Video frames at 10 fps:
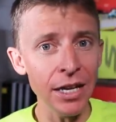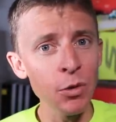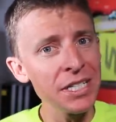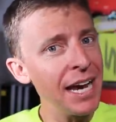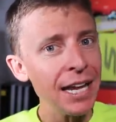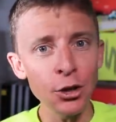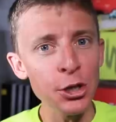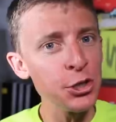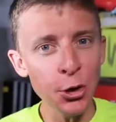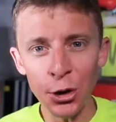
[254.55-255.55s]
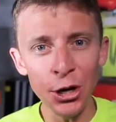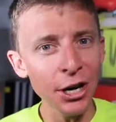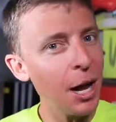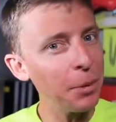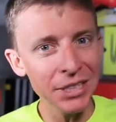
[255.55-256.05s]
It was not looking so good
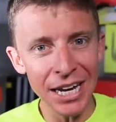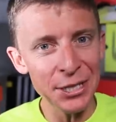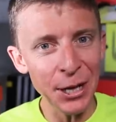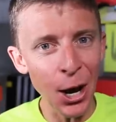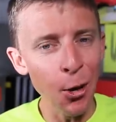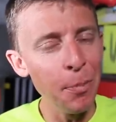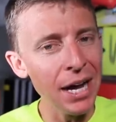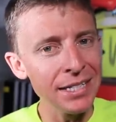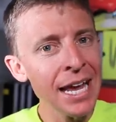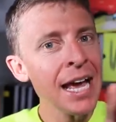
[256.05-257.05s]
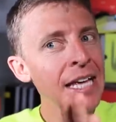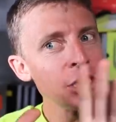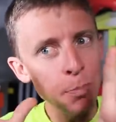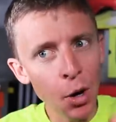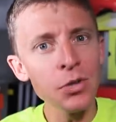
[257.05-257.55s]
a couple days ago, but
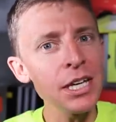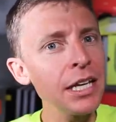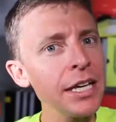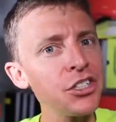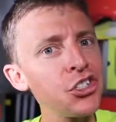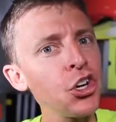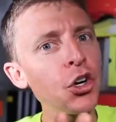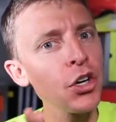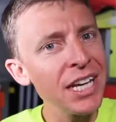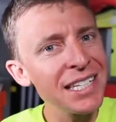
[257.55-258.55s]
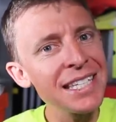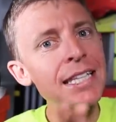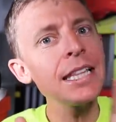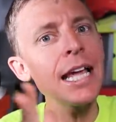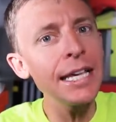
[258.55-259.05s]
supposedly it's turning
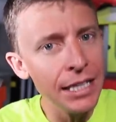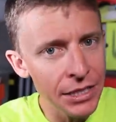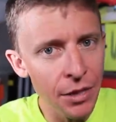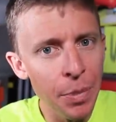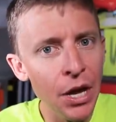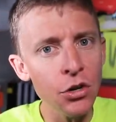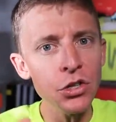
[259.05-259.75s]
slightly to the better,